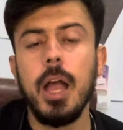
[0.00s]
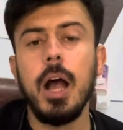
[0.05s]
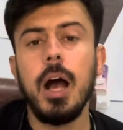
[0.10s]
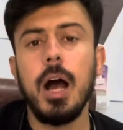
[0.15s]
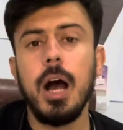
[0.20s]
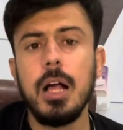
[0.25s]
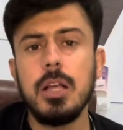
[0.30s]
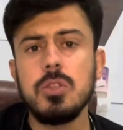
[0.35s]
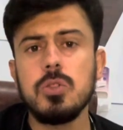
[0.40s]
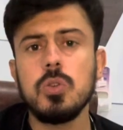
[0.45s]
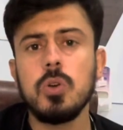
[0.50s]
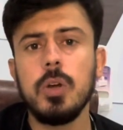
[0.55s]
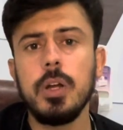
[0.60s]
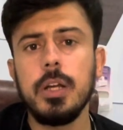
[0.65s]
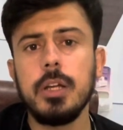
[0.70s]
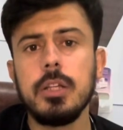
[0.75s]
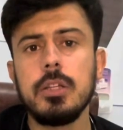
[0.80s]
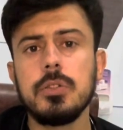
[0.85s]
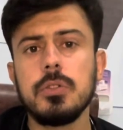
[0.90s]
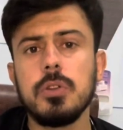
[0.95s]
Also,
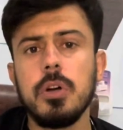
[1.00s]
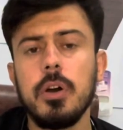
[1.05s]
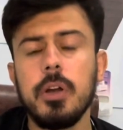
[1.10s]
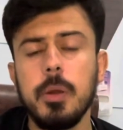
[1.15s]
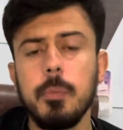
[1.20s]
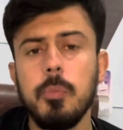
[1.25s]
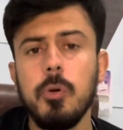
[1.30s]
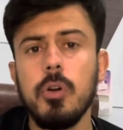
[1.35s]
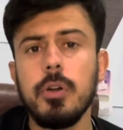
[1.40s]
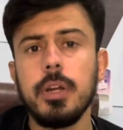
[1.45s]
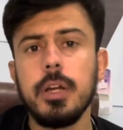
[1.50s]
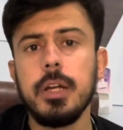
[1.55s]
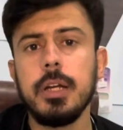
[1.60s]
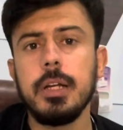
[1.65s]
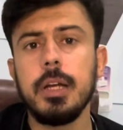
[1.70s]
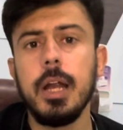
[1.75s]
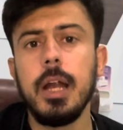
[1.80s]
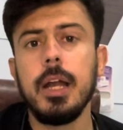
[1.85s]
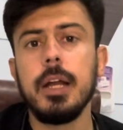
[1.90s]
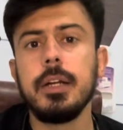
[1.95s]
it is
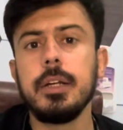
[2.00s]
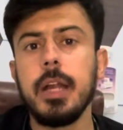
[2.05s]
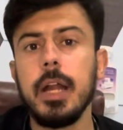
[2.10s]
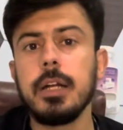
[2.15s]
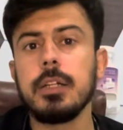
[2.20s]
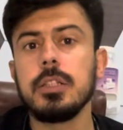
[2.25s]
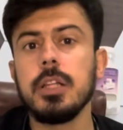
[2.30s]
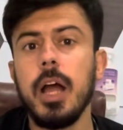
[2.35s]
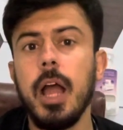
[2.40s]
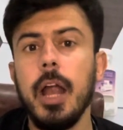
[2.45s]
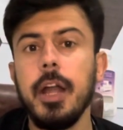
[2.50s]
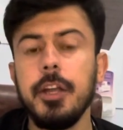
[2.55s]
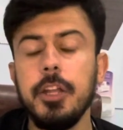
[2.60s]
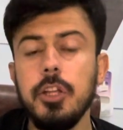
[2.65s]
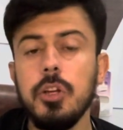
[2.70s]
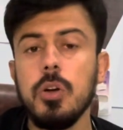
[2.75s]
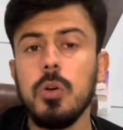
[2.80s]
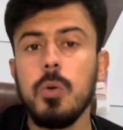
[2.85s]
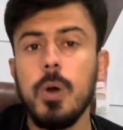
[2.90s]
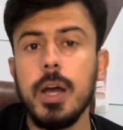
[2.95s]
reported that the
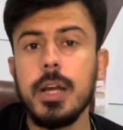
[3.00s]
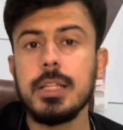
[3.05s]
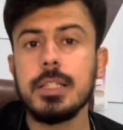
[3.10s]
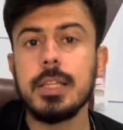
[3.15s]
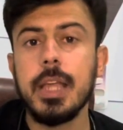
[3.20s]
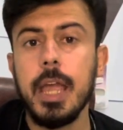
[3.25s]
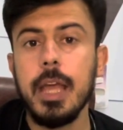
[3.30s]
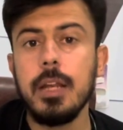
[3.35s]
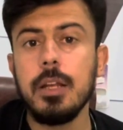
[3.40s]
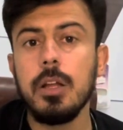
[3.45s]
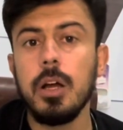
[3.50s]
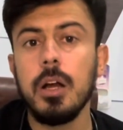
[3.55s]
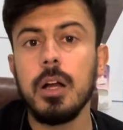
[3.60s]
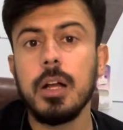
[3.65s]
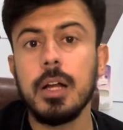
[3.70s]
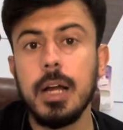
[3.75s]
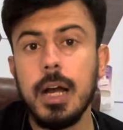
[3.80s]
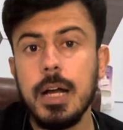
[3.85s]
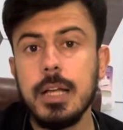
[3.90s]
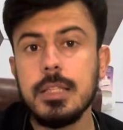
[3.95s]
adenovirus can
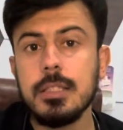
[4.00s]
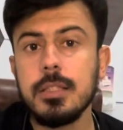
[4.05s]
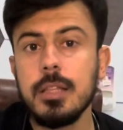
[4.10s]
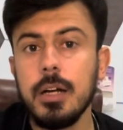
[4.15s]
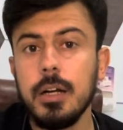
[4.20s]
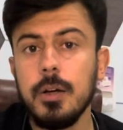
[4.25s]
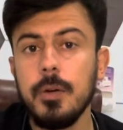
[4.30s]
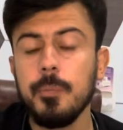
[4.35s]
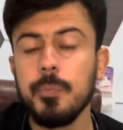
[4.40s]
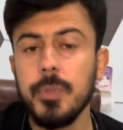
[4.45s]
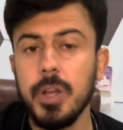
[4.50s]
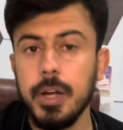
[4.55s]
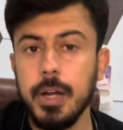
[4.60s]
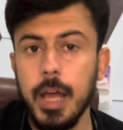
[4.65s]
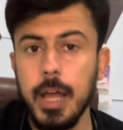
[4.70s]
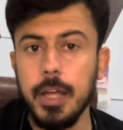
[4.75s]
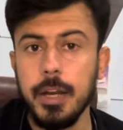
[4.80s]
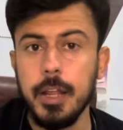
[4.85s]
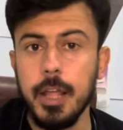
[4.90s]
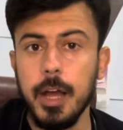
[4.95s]
cause the
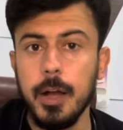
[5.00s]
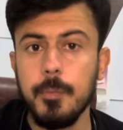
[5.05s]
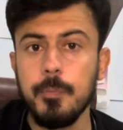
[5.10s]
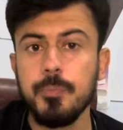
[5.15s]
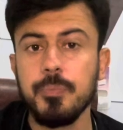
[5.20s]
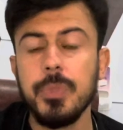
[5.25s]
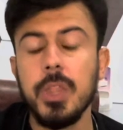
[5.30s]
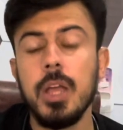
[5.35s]
diarrhea.